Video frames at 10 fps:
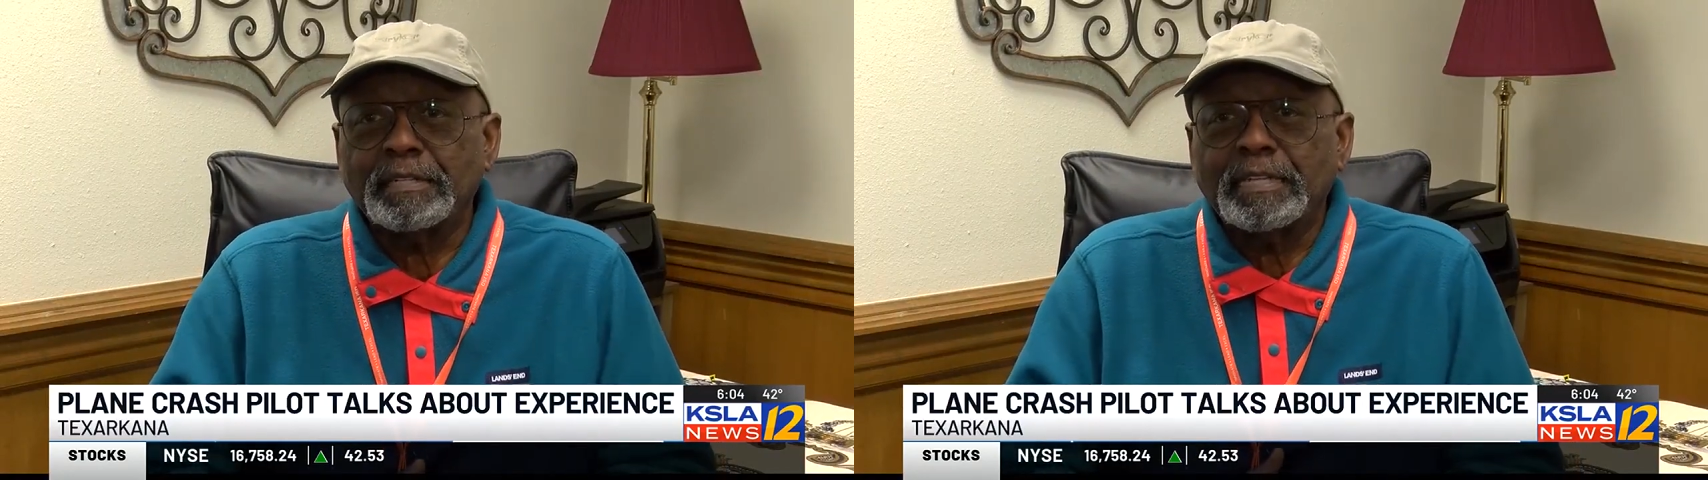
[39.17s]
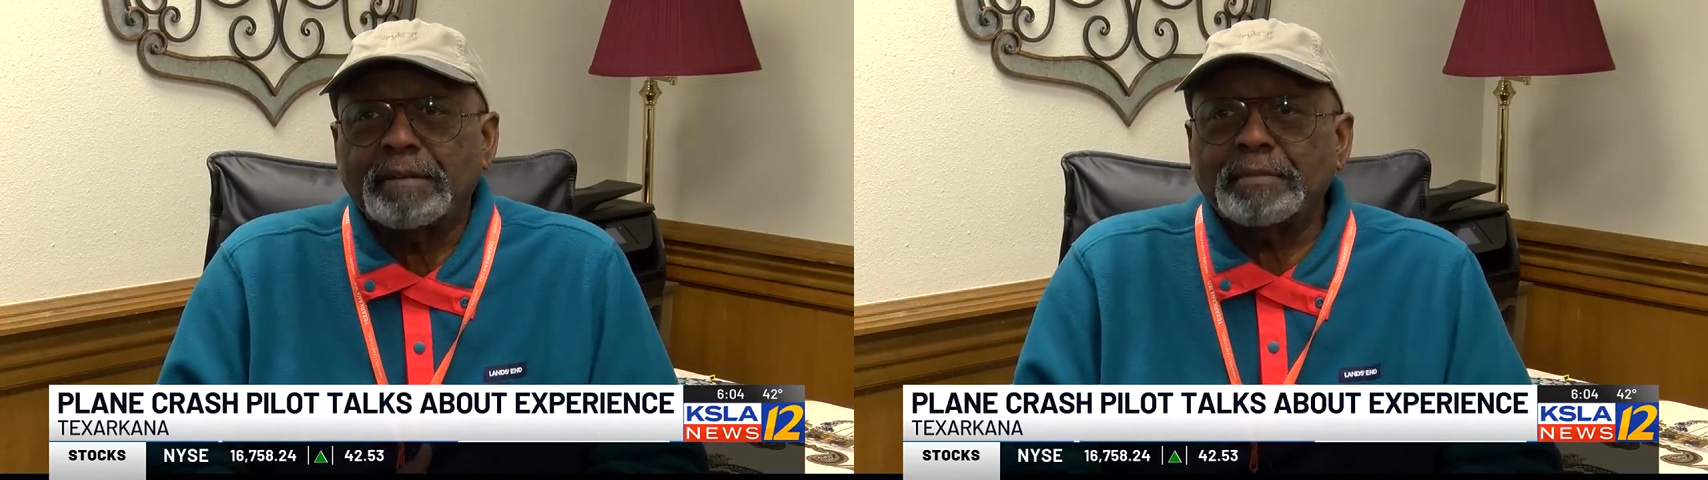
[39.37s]

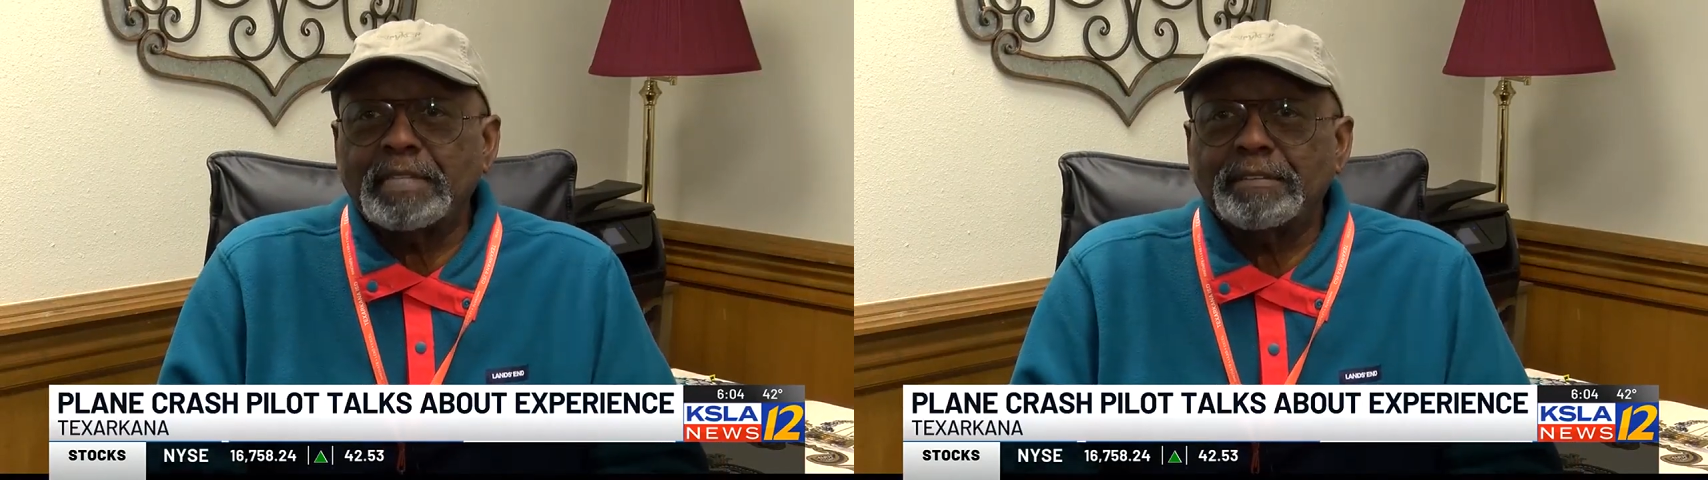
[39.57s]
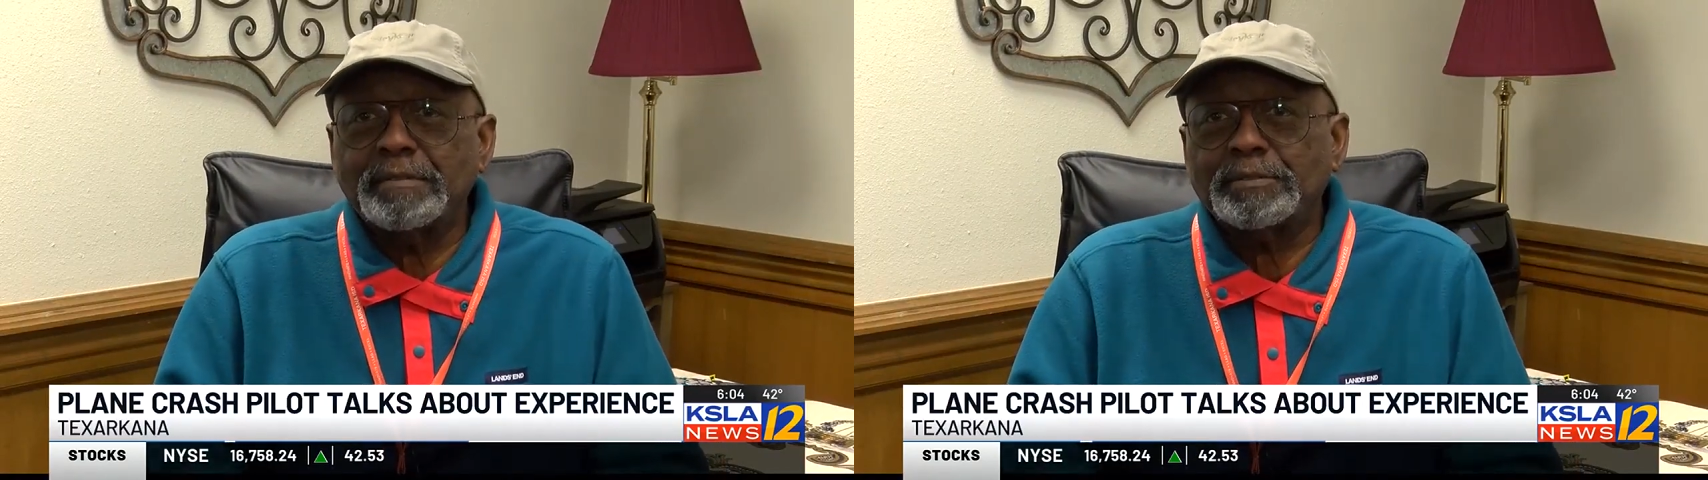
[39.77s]
and I
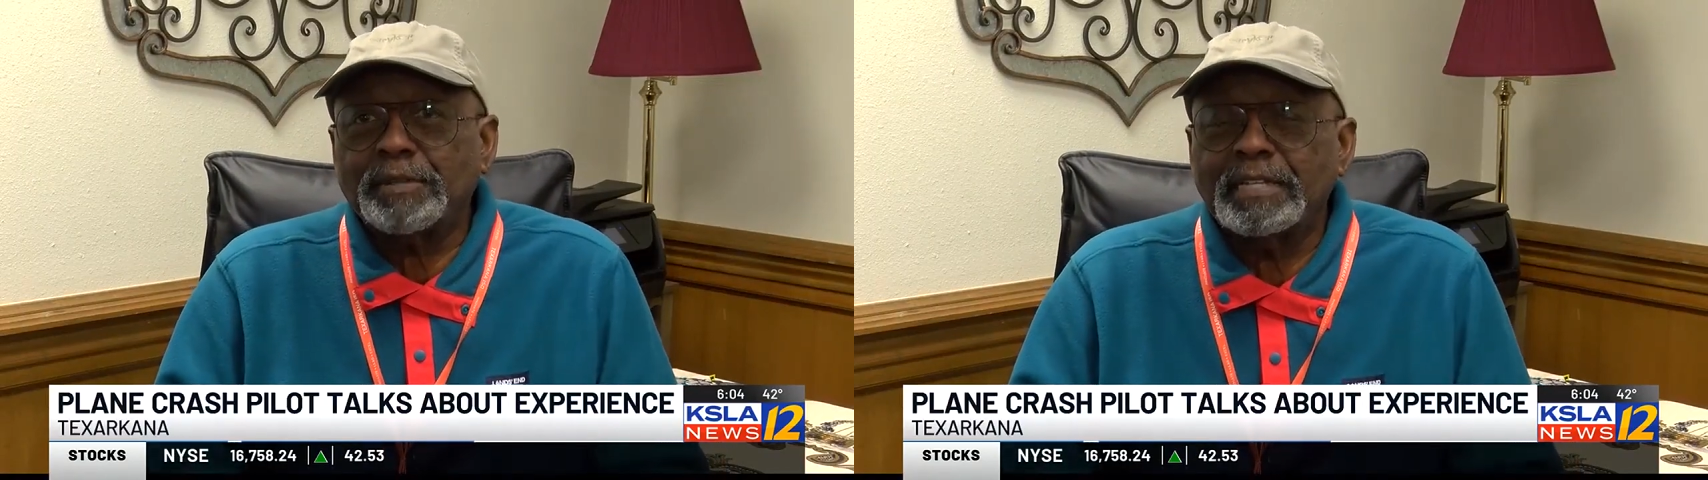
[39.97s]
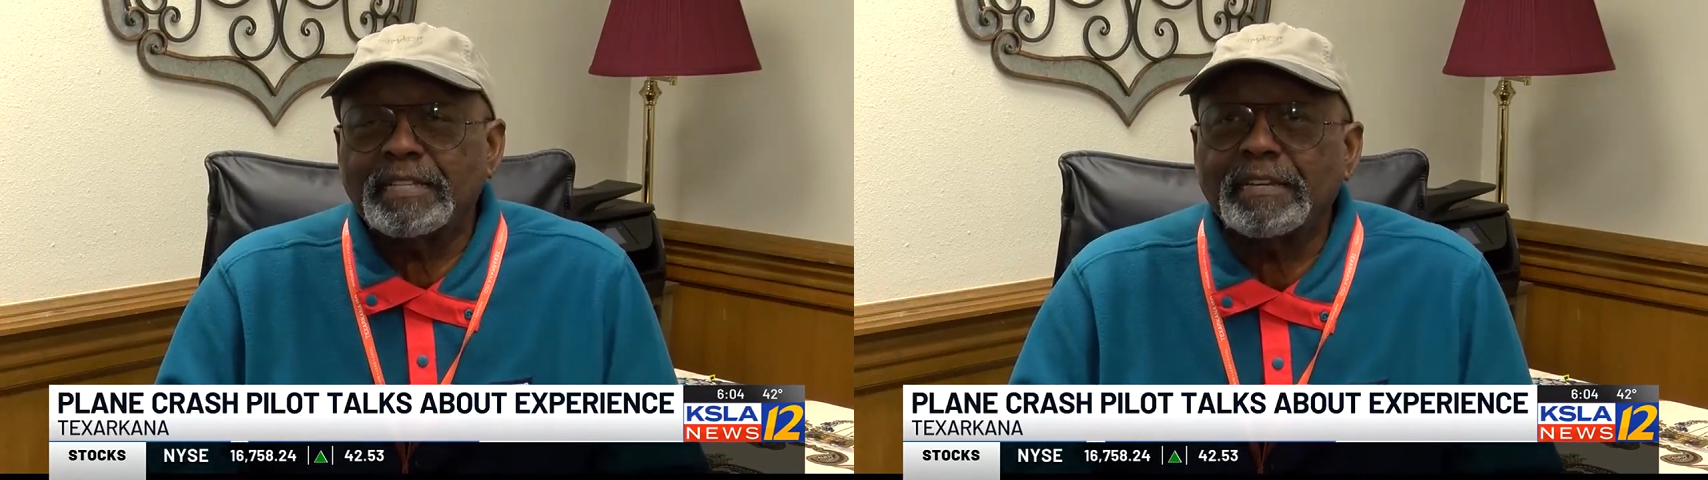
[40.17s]
believe he was
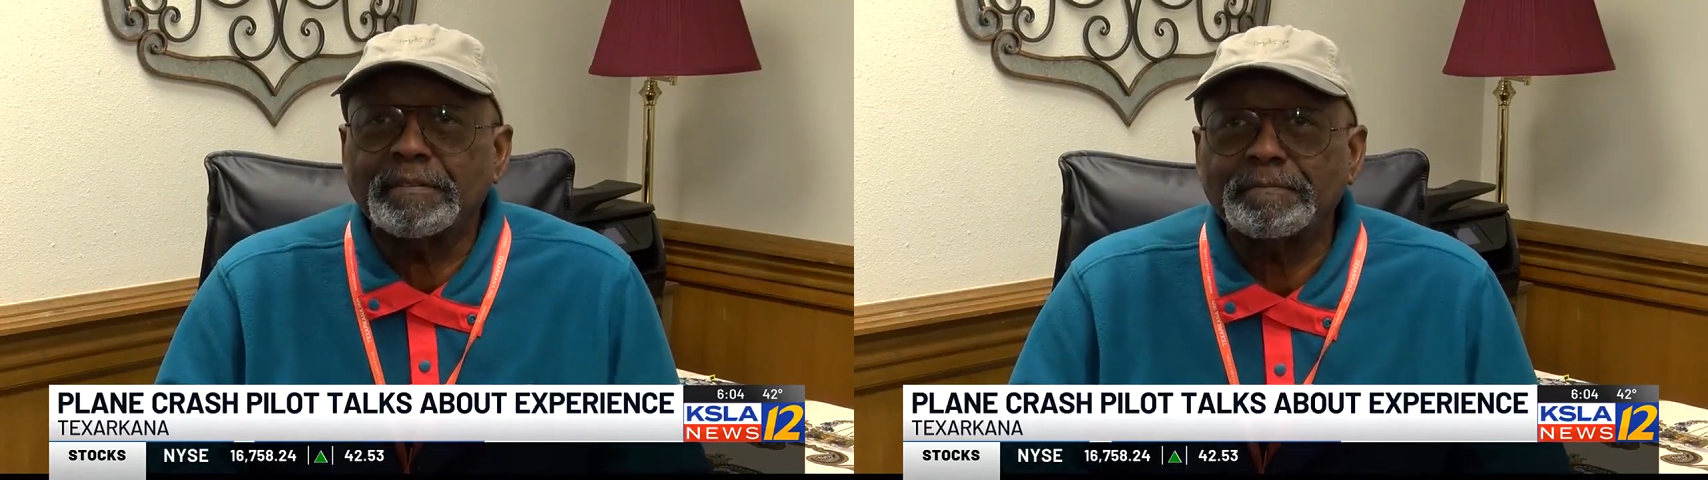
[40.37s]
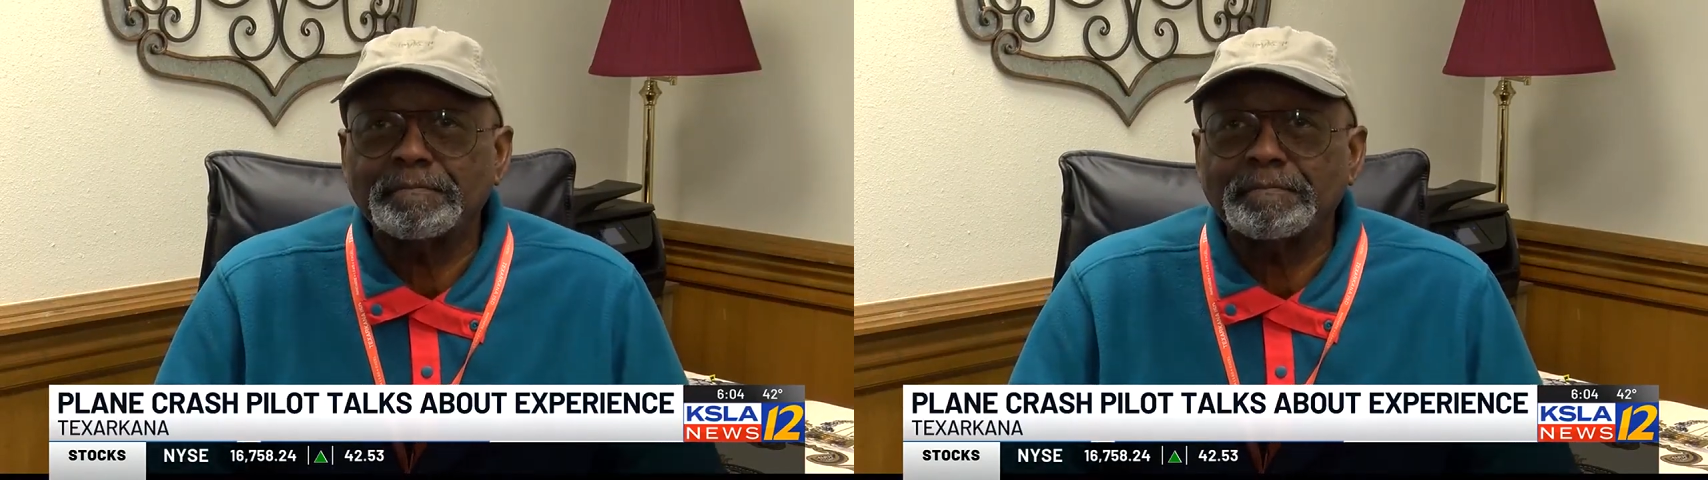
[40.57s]
right there.